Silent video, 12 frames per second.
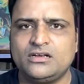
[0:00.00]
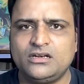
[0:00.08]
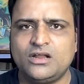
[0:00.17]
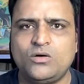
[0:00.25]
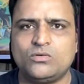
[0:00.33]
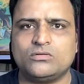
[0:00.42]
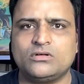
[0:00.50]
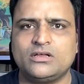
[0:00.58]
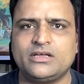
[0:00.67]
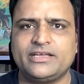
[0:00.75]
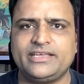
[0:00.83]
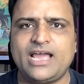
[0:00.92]
No.
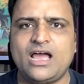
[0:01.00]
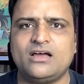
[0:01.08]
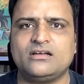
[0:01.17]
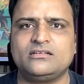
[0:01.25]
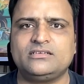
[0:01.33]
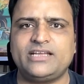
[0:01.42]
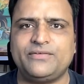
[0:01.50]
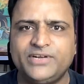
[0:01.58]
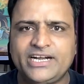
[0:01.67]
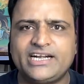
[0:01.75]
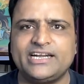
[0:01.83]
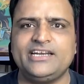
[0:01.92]
Yeah,
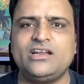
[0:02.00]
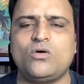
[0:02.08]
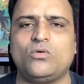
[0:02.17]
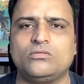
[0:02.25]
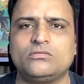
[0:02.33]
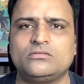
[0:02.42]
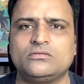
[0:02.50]
definitely no.